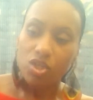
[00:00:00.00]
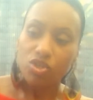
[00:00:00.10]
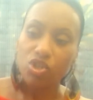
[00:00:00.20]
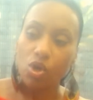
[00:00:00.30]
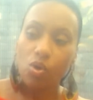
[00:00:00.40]

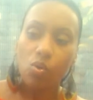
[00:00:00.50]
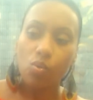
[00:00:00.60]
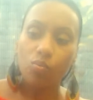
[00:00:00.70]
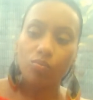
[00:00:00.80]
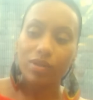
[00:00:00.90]
So
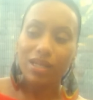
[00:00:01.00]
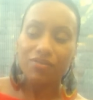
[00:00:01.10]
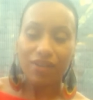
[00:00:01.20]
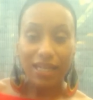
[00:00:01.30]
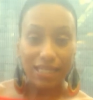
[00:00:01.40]
if
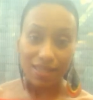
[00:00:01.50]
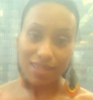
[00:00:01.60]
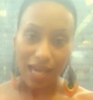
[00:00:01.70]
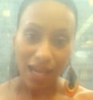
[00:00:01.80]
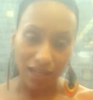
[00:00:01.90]
I eat
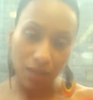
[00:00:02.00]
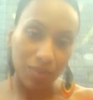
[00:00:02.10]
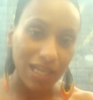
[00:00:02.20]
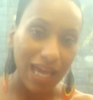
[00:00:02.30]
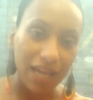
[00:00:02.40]
that, I'm
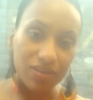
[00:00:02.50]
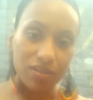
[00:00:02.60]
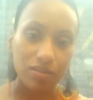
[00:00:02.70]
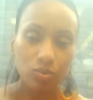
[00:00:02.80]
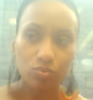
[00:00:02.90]
gonna have
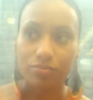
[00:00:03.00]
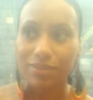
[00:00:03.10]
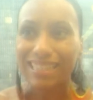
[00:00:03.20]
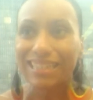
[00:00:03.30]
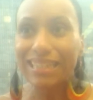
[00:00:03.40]
to
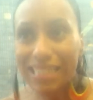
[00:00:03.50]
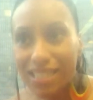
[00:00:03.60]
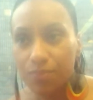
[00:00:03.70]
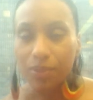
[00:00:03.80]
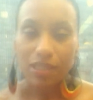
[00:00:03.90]
at
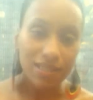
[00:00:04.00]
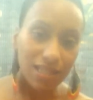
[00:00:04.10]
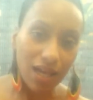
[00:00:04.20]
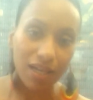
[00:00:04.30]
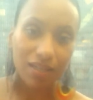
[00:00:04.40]
least put
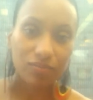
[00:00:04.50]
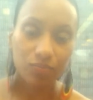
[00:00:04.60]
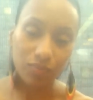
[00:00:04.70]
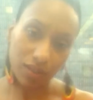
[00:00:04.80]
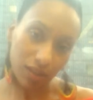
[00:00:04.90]
aside
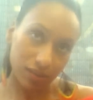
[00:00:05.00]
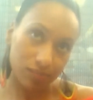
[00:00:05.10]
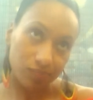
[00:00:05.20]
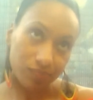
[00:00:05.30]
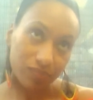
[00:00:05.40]

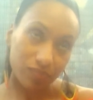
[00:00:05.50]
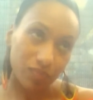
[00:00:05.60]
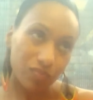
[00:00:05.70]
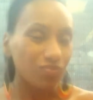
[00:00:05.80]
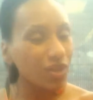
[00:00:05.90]

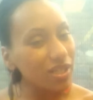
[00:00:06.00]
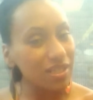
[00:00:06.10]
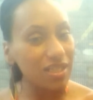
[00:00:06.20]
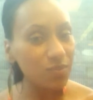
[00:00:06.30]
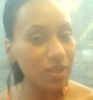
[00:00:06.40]

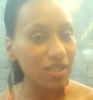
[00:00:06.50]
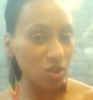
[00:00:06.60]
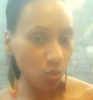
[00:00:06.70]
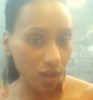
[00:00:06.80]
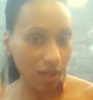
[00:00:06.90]
36
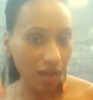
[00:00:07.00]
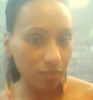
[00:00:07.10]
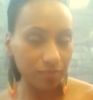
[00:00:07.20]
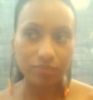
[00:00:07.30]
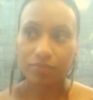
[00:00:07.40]
minutes to work out.
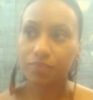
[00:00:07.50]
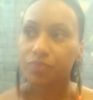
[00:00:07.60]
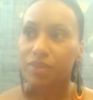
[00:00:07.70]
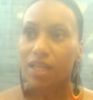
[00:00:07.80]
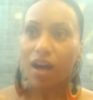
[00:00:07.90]

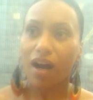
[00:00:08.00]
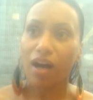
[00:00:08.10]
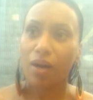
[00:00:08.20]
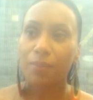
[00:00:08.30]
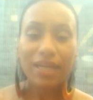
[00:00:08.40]

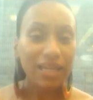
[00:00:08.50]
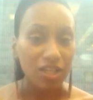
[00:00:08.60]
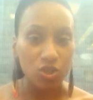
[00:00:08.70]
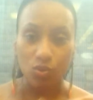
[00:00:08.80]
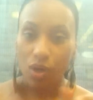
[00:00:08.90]
Um, and I
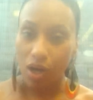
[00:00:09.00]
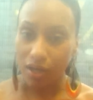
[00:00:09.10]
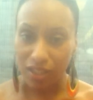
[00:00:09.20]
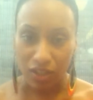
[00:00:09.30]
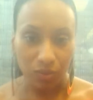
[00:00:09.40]
do
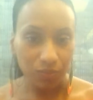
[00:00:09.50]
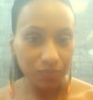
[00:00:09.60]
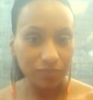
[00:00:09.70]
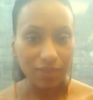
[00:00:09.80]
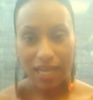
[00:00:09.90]
cardio,
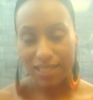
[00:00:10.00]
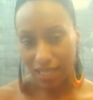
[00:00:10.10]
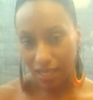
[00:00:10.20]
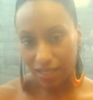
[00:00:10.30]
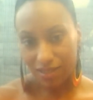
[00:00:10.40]
I
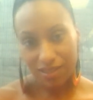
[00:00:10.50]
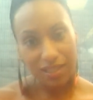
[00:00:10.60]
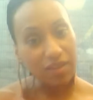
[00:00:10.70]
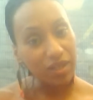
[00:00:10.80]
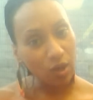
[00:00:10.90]
dance,
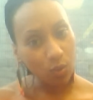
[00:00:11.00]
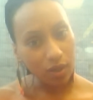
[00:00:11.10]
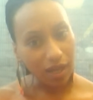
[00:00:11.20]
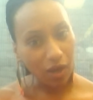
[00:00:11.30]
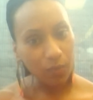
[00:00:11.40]
and then I
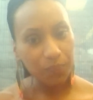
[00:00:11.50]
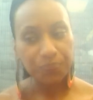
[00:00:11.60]
work out.